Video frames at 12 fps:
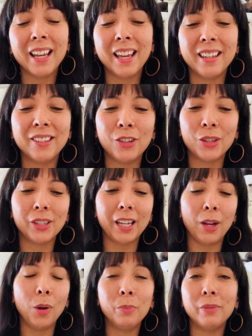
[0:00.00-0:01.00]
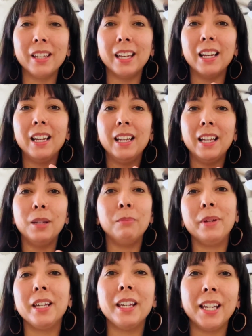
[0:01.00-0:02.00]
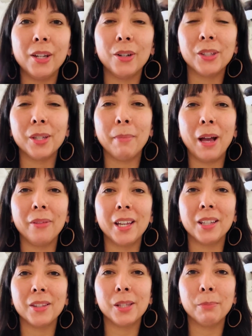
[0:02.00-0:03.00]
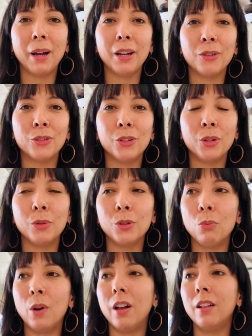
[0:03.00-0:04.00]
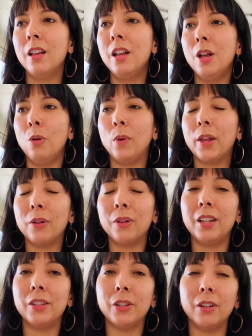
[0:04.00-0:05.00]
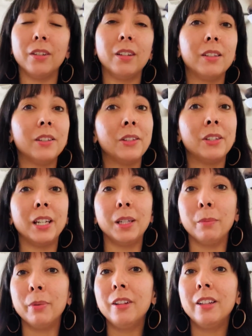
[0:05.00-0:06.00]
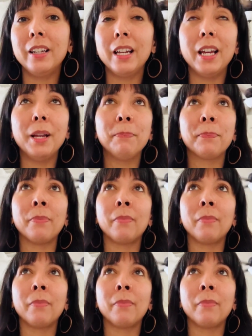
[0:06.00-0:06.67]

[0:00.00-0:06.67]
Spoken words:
And just, I hope that in being here, somehow that inspires you as well, whether it's on sustainability